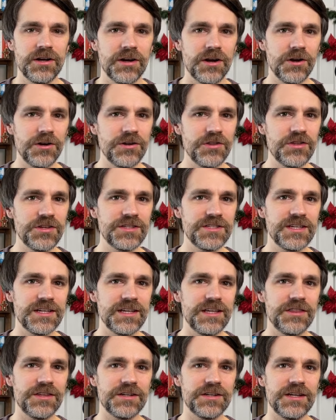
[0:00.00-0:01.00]
earned the
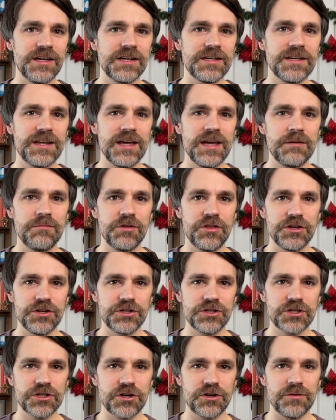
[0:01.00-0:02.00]
city the nickname the
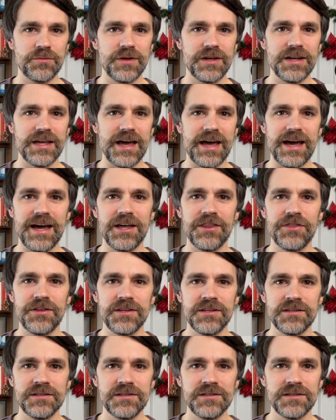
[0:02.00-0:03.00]
German
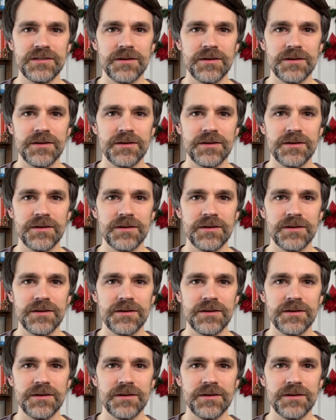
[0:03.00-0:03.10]
Athens.